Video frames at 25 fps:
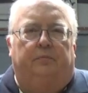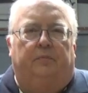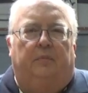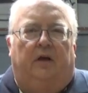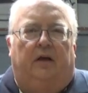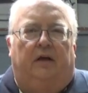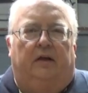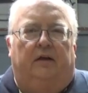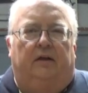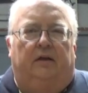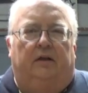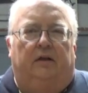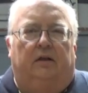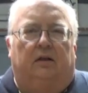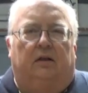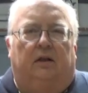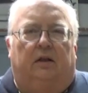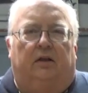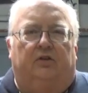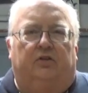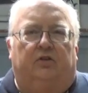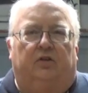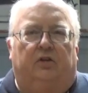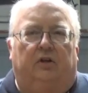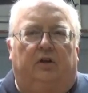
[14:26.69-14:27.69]
and he'll
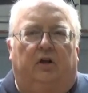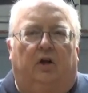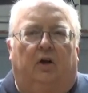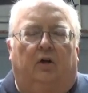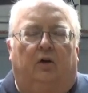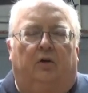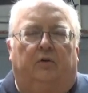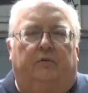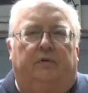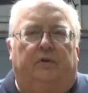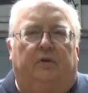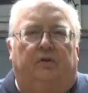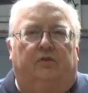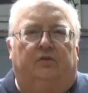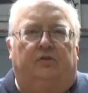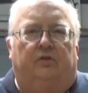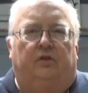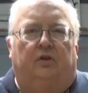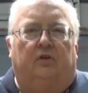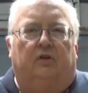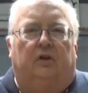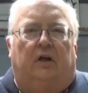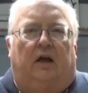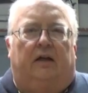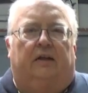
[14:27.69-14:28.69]
let you know if he's
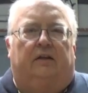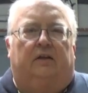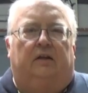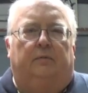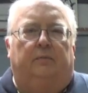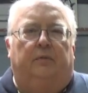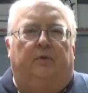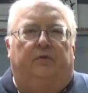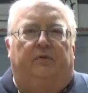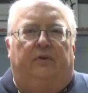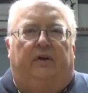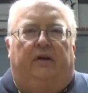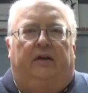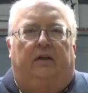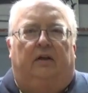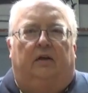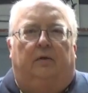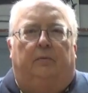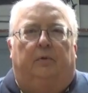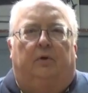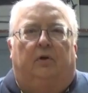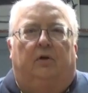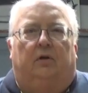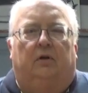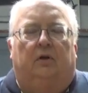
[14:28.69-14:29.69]
still got them
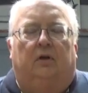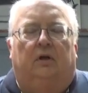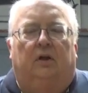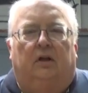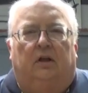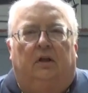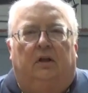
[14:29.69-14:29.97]
available.